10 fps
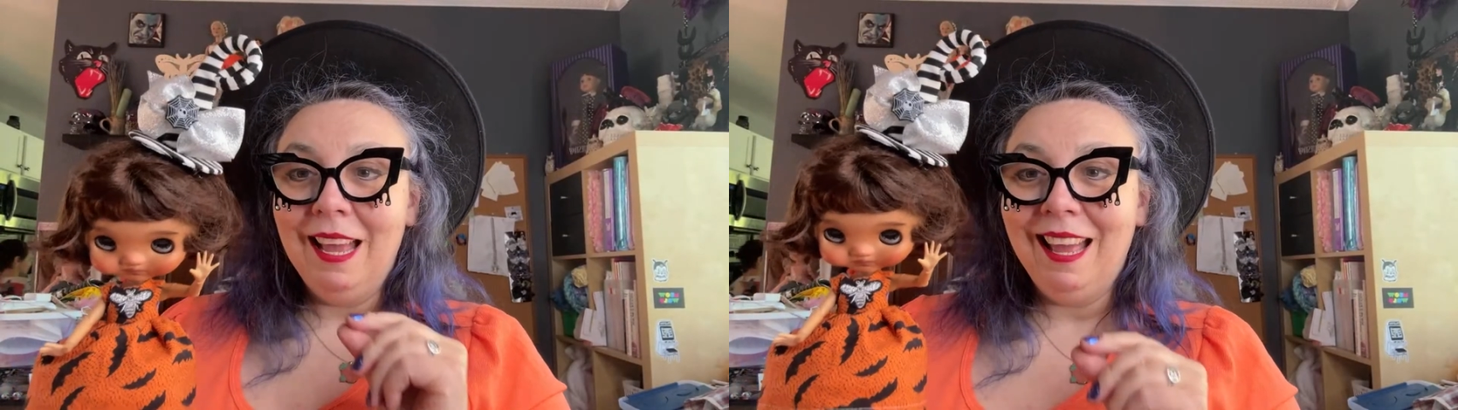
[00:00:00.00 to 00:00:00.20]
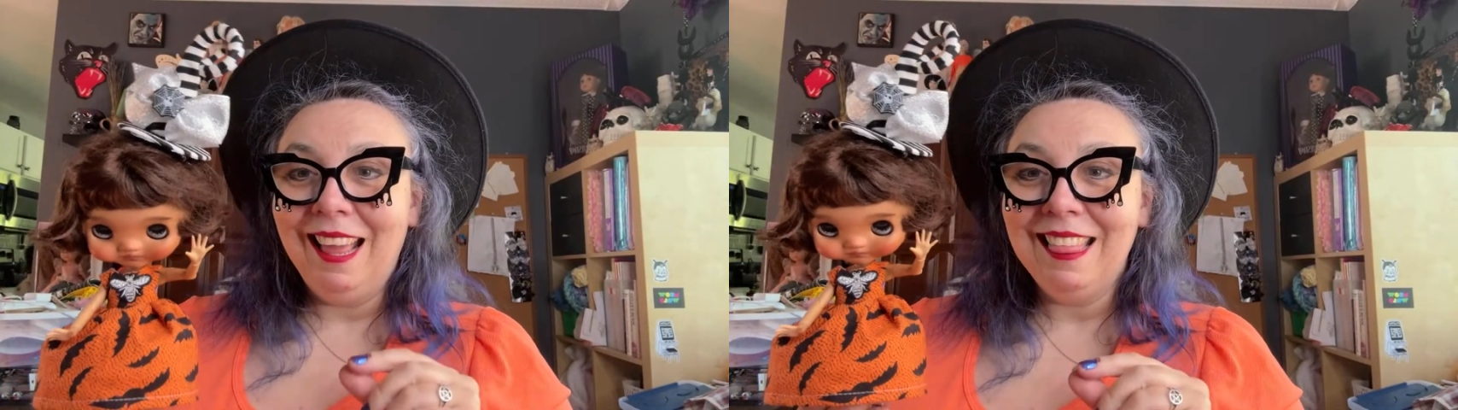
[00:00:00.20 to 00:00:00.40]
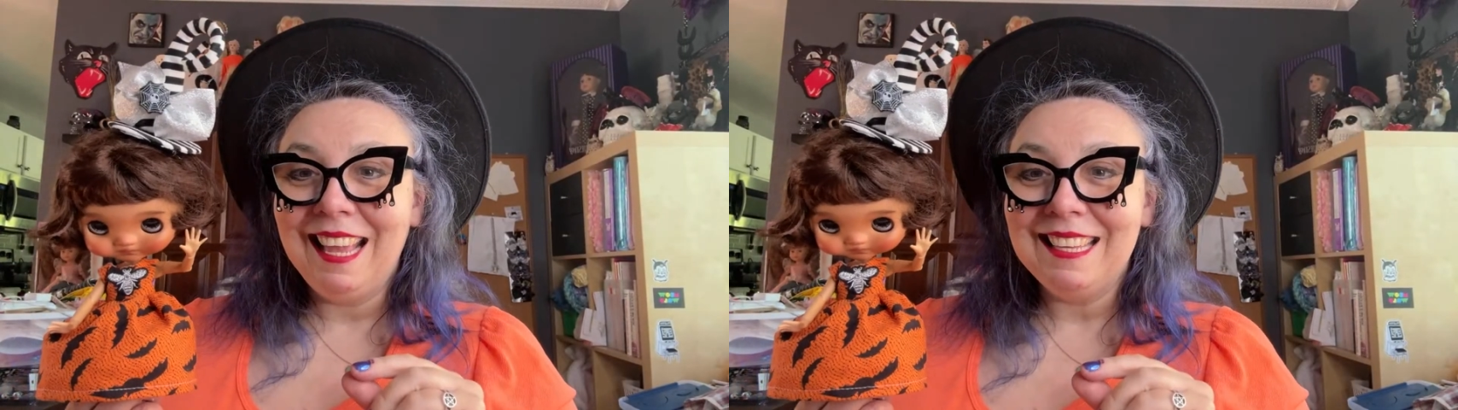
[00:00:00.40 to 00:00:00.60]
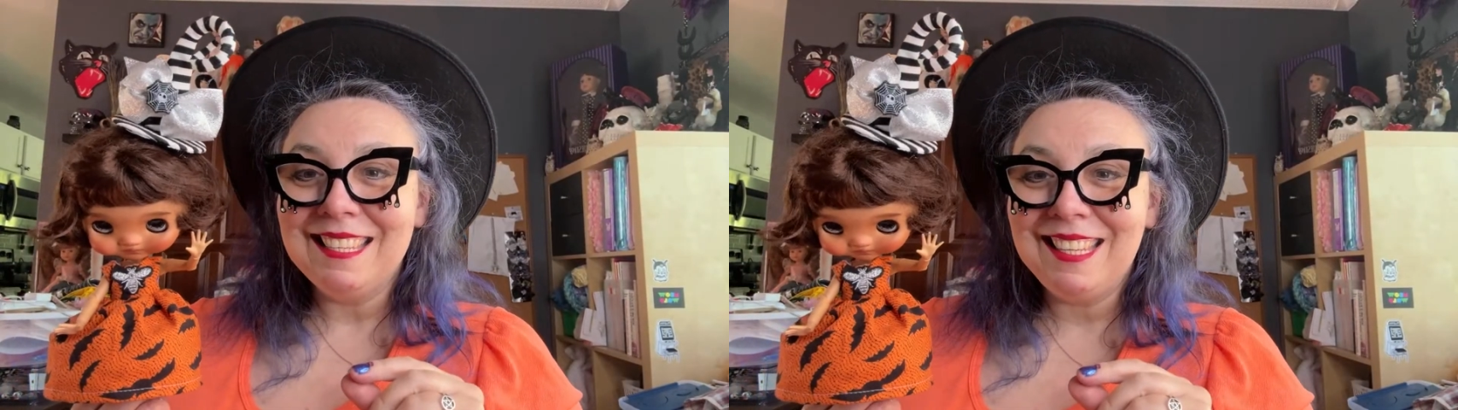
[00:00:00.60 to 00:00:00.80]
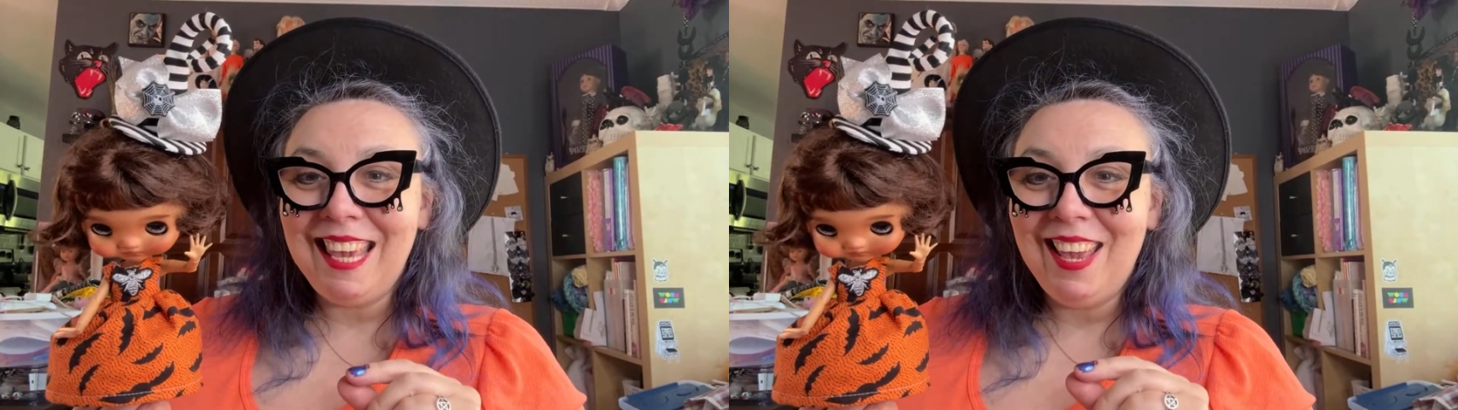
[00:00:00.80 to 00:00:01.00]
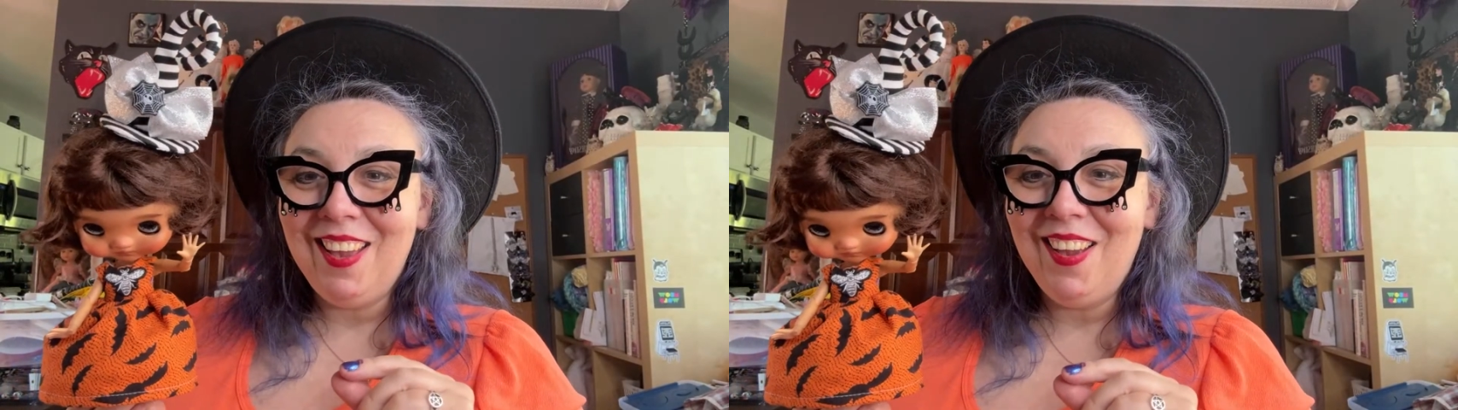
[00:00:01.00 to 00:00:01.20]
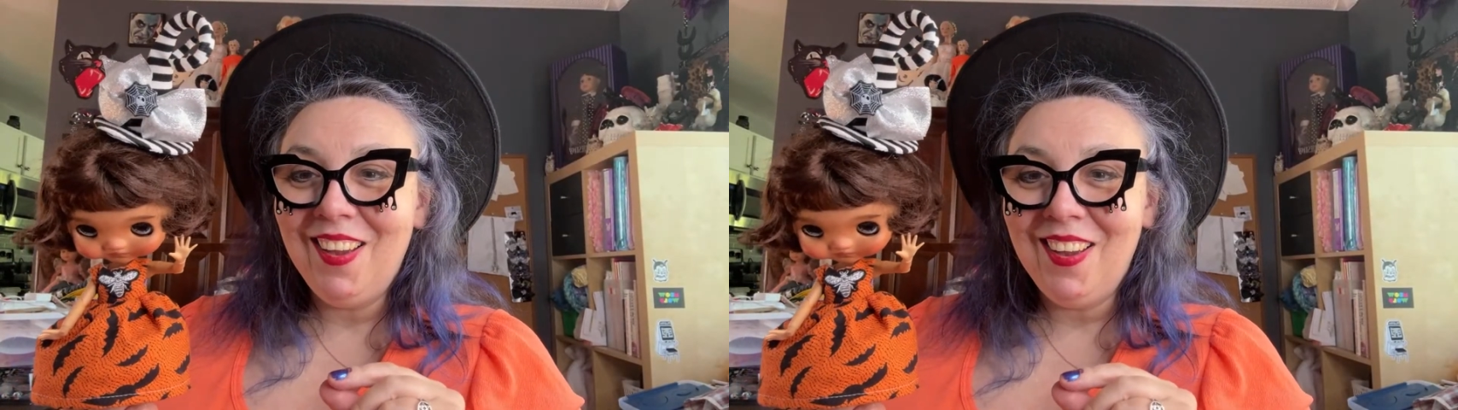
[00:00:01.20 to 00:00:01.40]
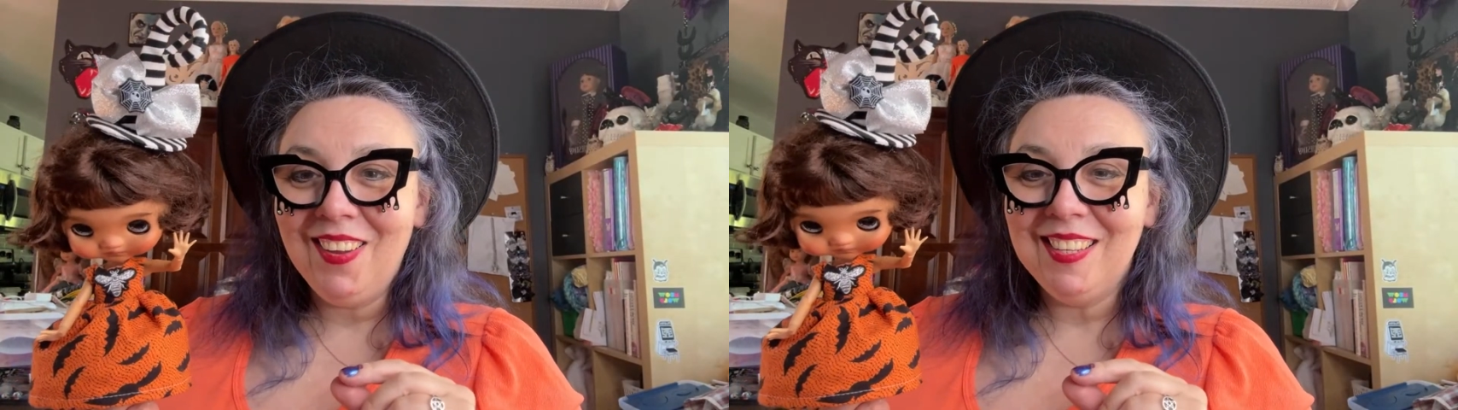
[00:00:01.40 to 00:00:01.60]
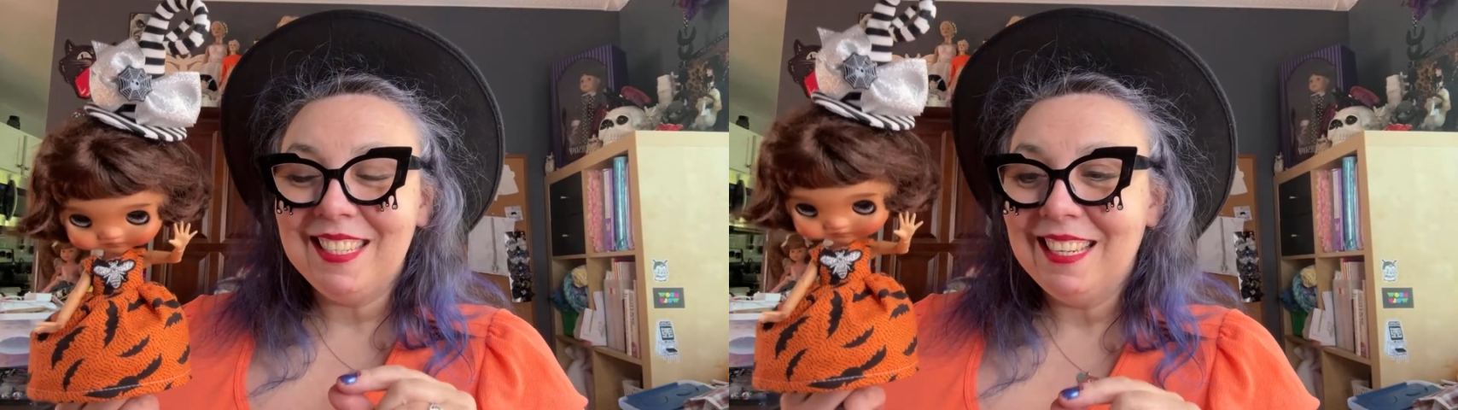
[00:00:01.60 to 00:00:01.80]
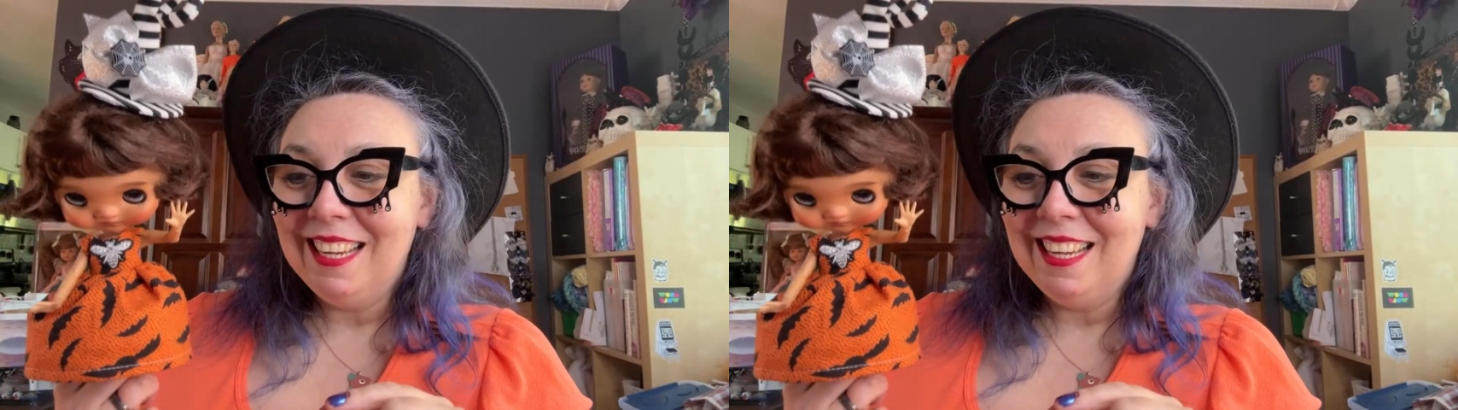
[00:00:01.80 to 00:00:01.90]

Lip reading: I think it's cute.